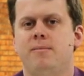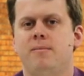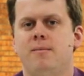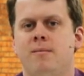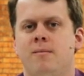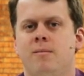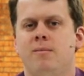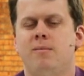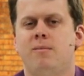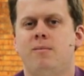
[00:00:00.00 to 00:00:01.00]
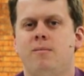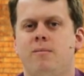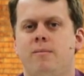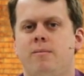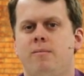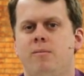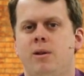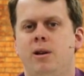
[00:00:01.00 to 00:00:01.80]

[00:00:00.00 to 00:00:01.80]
Nothing is said.